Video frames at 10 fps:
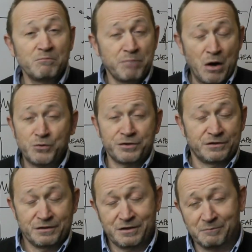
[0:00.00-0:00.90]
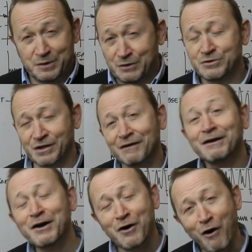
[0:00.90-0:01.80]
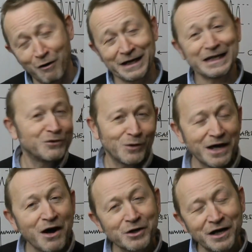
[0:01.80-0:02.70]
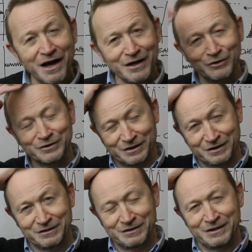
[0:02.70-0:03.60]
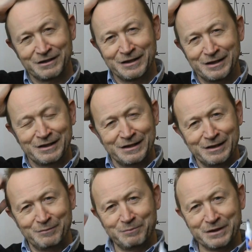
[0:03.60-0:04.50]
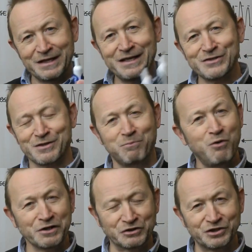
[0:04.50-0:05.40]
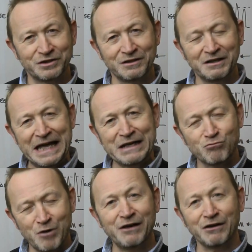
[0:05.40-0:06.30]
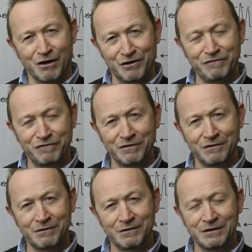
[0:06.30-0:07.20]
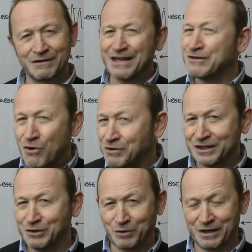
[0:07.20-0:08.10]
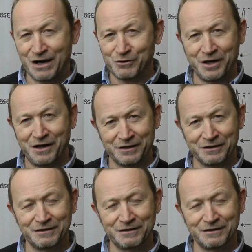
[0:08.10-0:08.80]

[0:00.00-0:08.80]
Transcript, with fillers: Both to the computer are equally okay, aren't they? But here's the point, in real life, they're not equally okay.